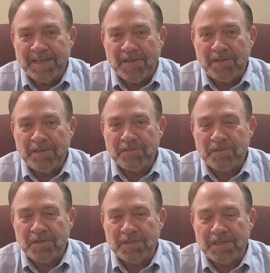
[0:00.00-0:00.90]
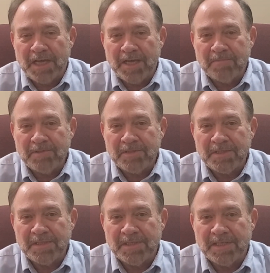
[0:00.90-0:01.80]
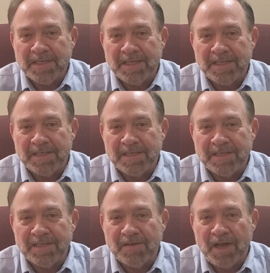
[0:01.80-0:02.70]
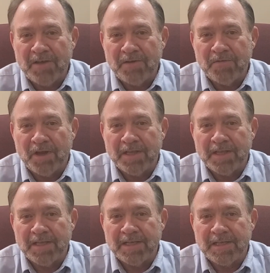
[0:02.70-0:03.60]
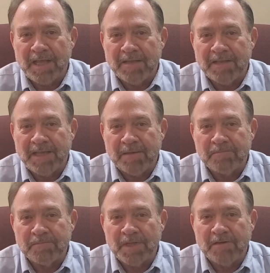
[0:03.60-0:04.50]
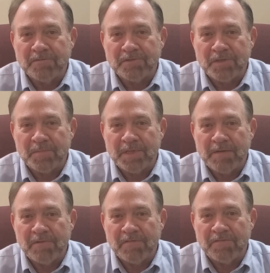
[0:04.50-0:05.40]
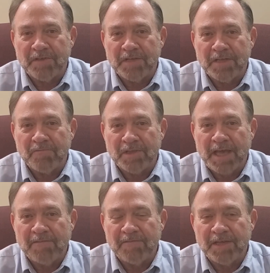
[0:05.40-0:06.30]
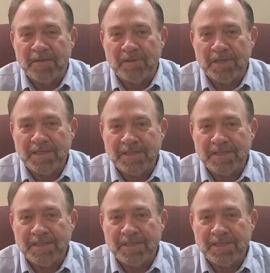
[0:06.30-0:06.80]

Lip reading: Now, these are good times. And, I knew right then at that time I was going to be able to fit in with that family.